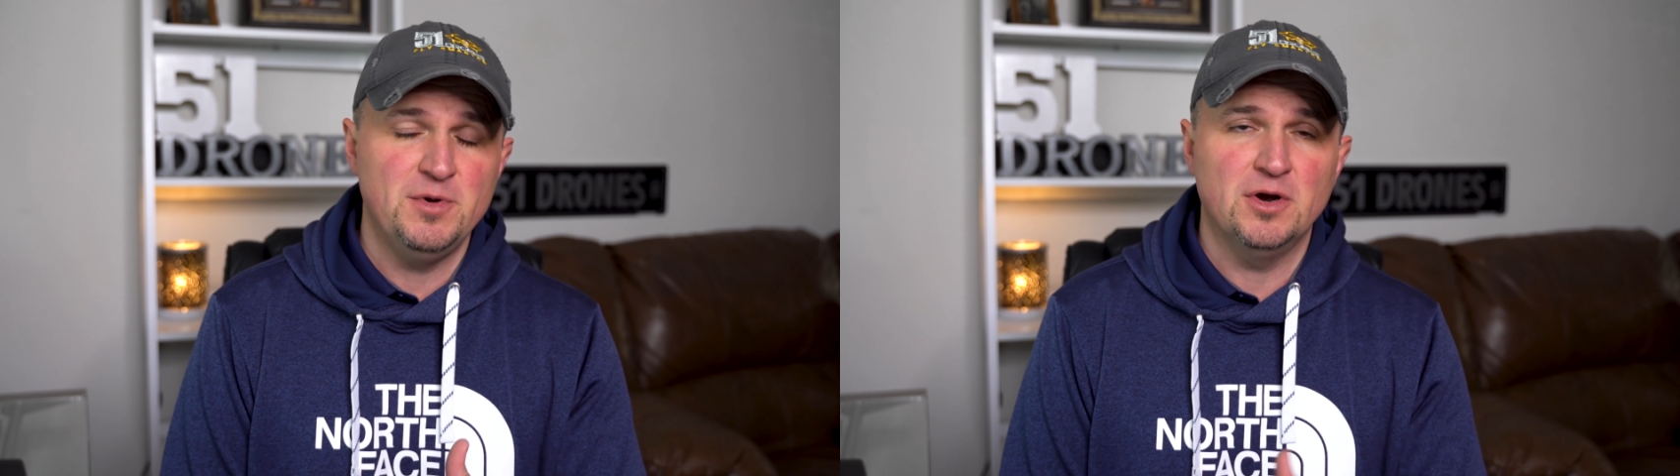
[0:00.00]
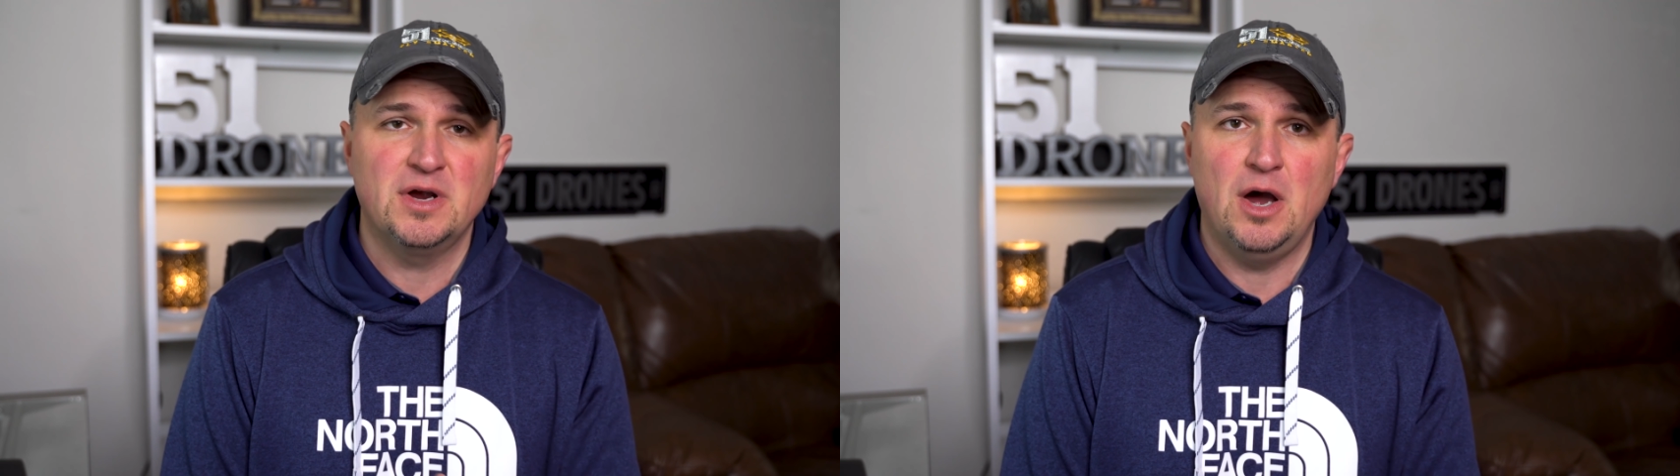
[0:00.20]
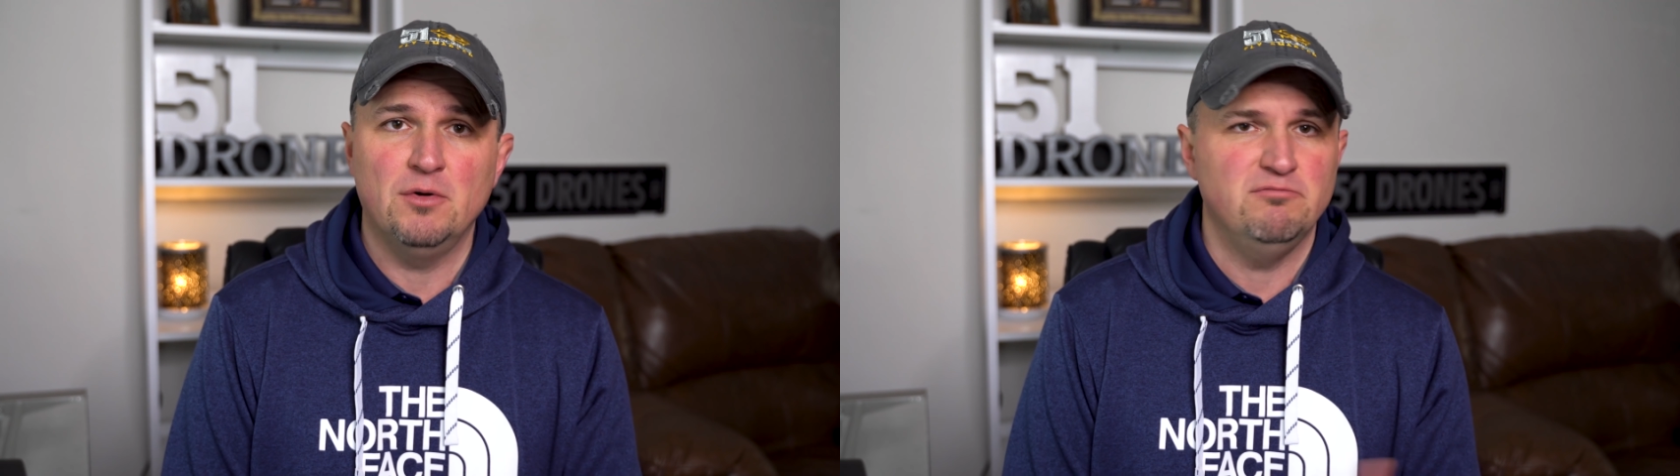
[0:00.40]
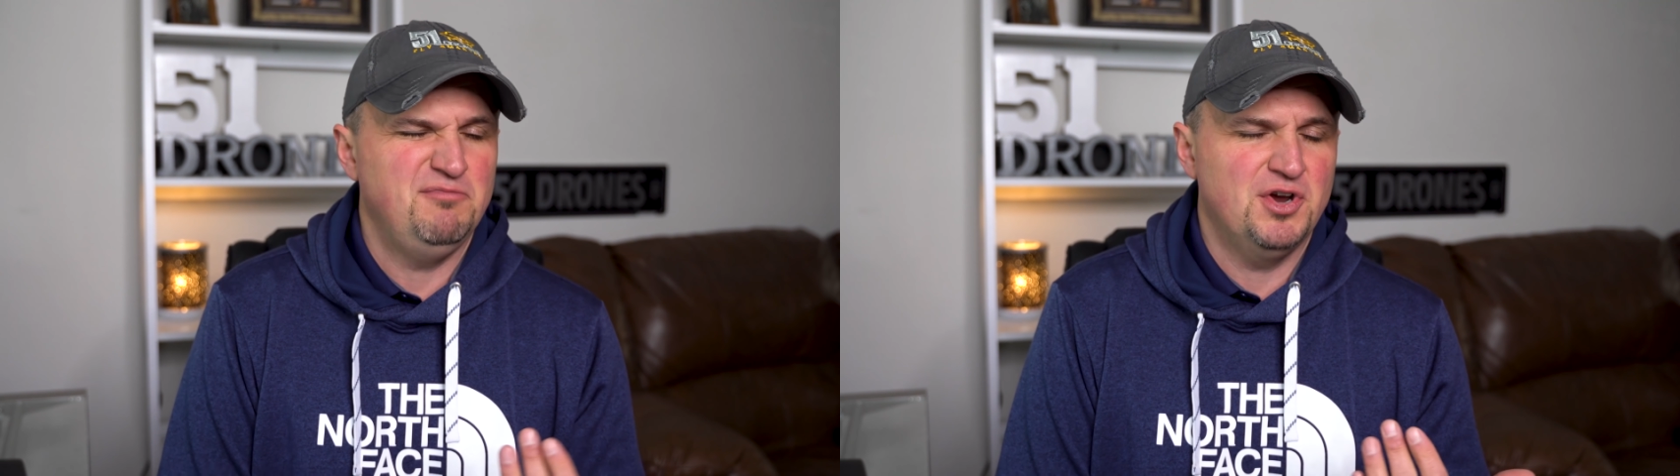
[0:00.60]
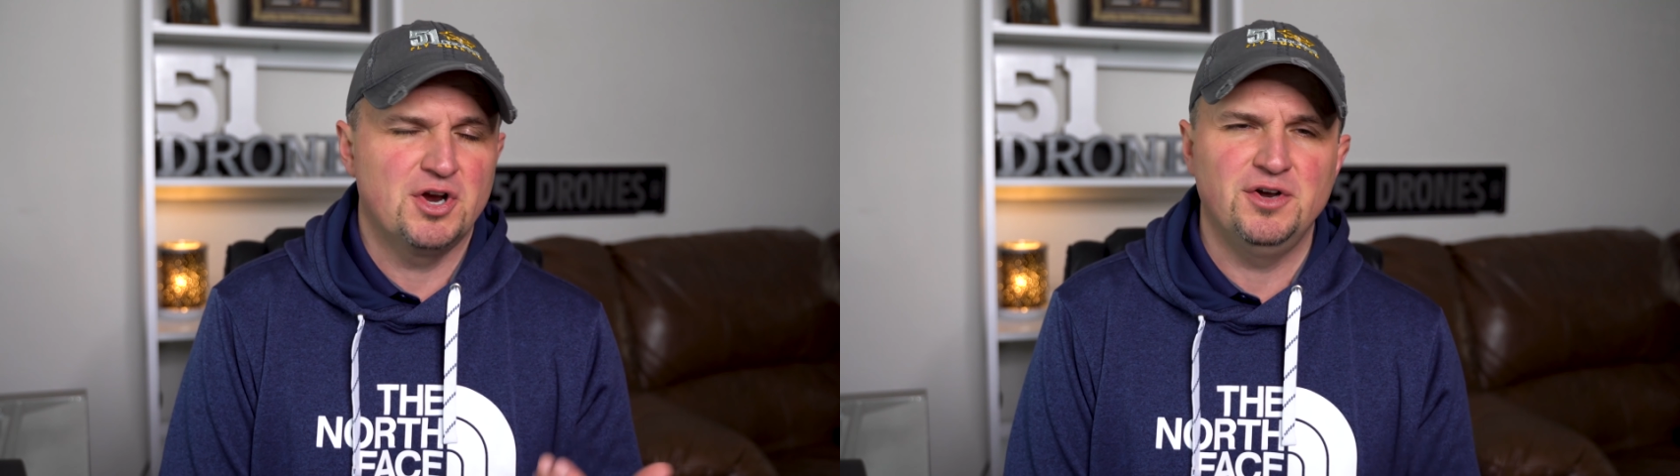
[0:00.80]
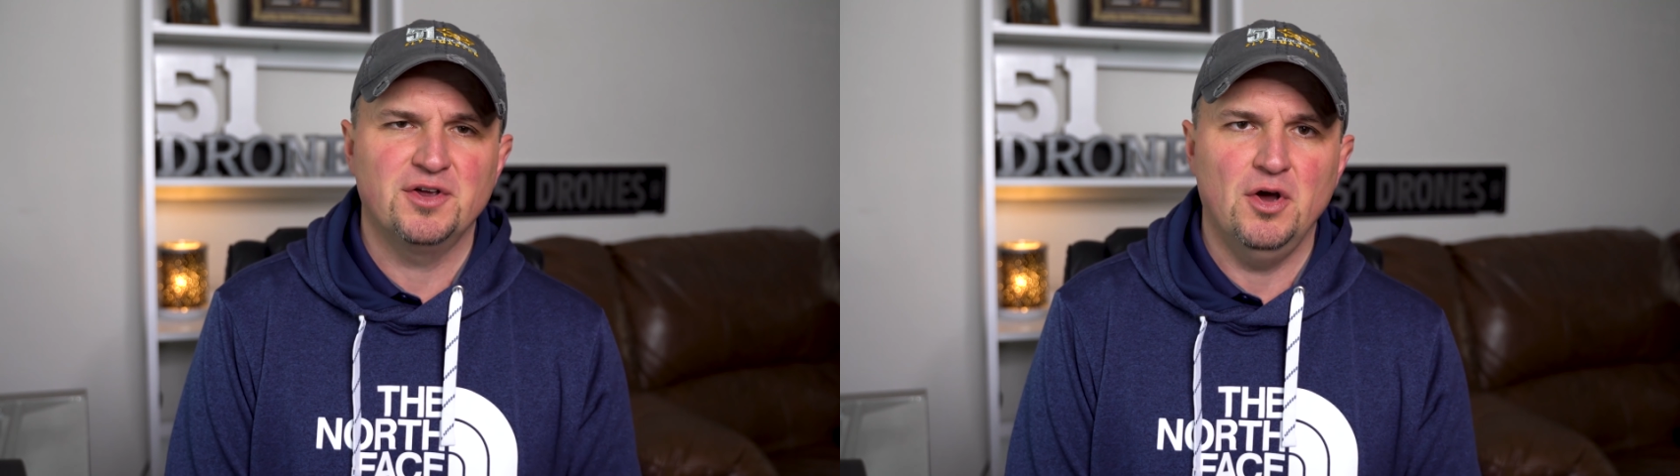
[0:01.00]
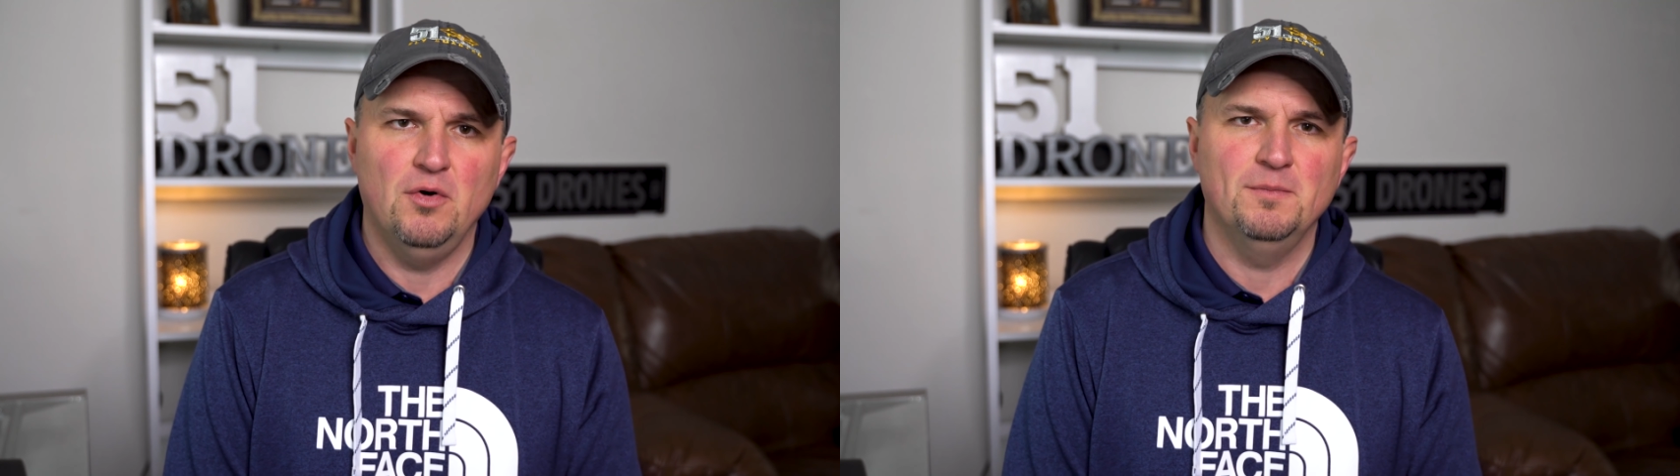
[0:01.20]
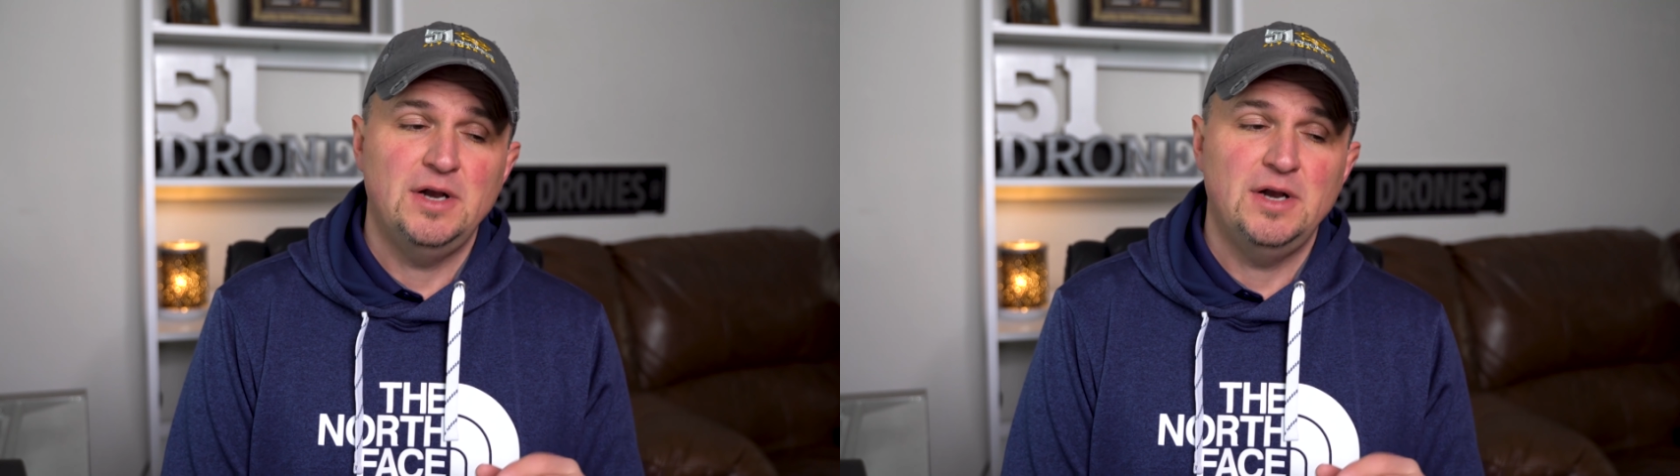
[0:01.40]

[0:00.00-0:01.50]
your account and you're good to go.